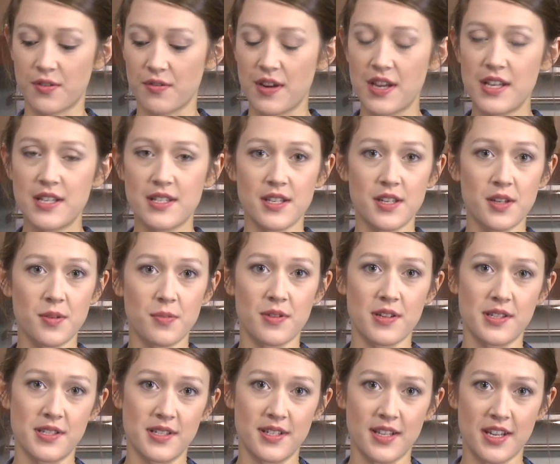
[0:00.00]
great dinner
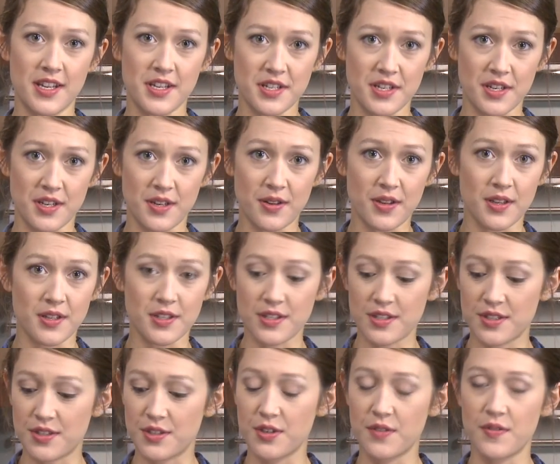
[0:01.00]
presentation. You can
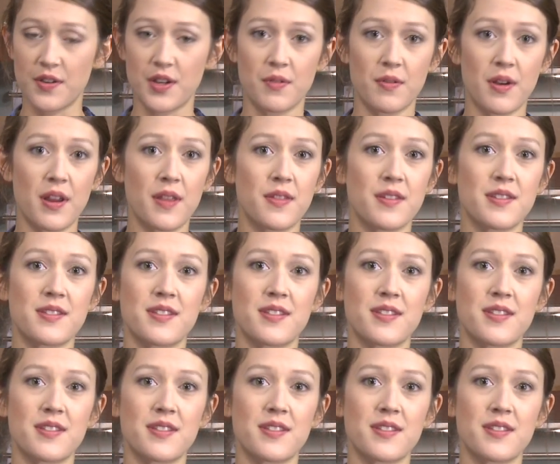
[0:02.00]
just serve it right in the